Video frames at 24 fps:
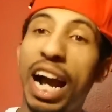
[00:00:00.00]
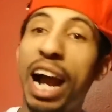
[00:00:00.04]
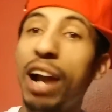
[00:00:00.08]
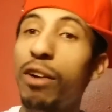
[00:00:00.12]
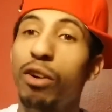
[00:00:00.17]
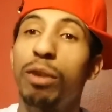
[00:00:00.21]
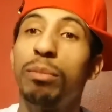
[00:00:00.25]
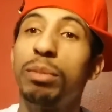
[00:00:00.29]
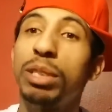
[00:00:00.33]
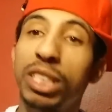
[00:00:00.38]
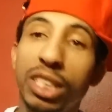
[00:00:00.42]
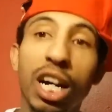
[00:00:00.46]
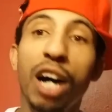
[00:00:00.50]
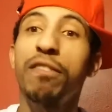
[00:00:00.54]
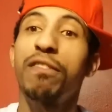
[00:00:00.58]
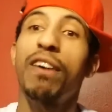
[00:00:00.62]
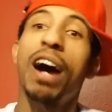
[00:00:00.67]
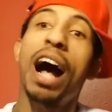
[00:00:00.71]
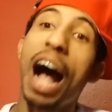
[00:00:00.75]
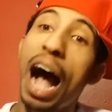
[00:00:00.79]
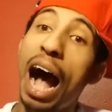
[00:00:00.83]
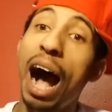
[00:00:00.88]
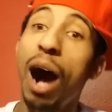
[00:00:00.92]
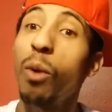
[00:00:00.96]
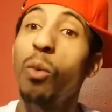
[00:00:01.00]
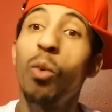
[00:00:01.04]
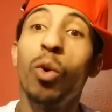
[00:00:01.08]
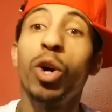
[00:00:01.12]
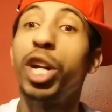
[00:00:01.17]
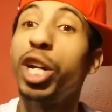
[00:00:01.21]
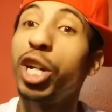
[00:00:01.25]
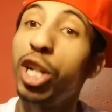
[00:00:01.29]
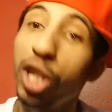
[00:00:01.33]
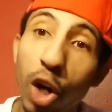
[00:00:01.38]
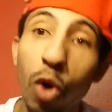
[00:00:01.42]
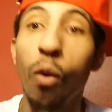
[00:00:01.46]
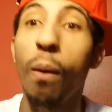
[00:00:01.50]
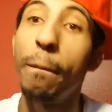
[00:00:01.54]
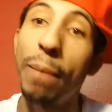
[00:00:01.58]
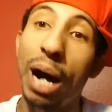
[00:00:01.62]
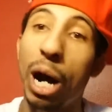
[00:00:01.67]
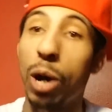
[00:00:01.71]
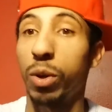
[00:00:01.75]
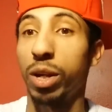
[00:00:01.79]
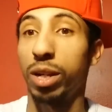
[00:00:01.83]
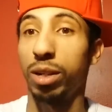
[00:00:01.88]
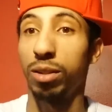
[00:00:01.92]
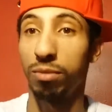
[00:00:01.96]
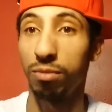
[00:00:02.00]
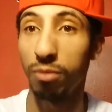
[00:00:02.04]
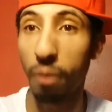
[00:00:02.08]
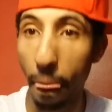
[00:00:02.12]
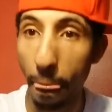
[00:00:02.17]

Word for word: Skyrim is tough, I wanna know about it.